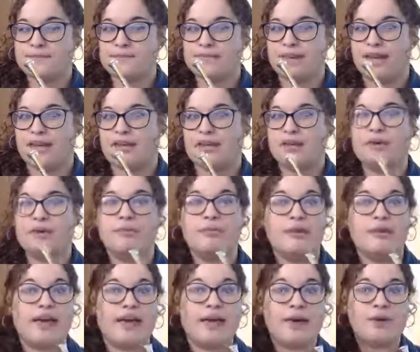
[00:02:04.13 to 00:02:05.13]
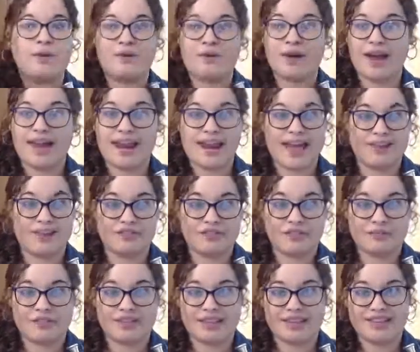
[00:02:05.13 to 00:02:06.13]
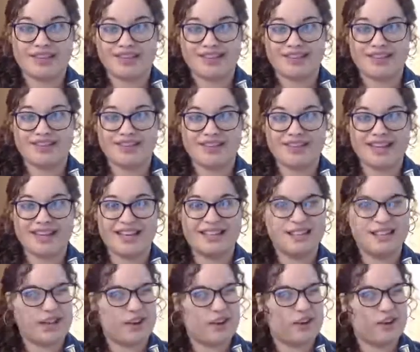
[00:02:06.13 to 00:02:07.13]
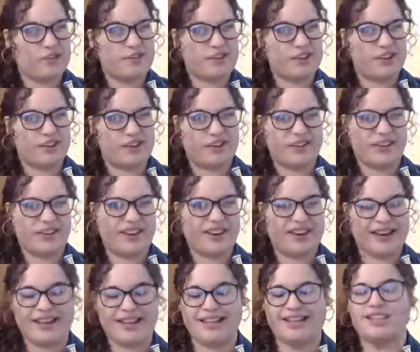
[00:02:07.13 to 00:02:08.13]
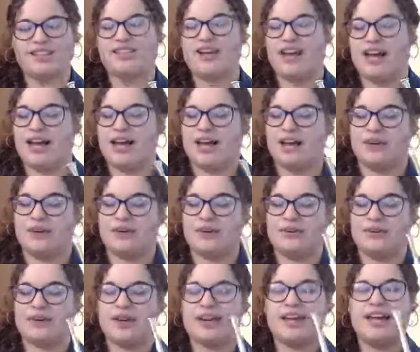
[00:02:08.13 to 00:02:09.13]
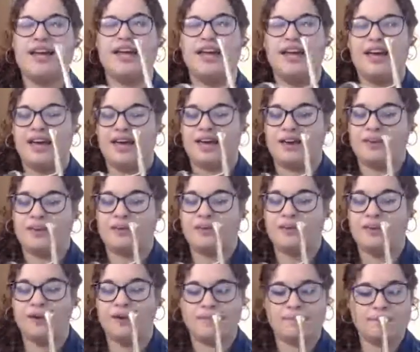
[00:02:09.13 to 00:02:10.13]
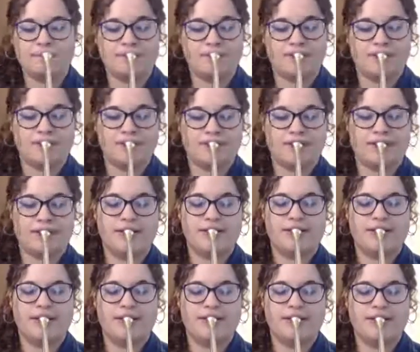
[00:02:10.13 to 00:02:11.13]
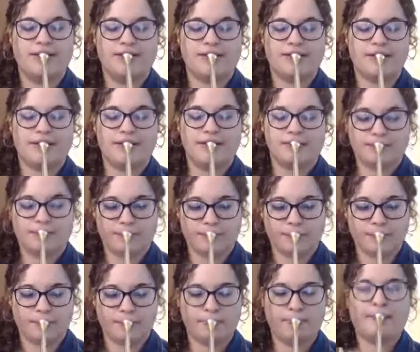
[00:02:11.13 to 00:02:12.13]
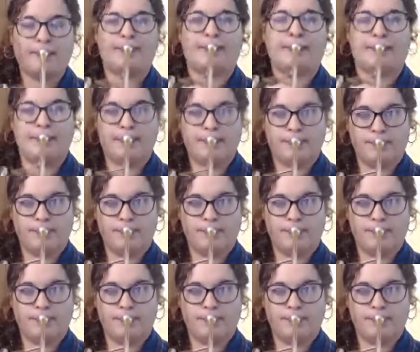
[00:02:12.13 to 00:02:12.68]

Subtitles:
And you'll play right after me. Does that make sense? I hope so. All right, let's try another one. Ready? And 1, 2, ready, and.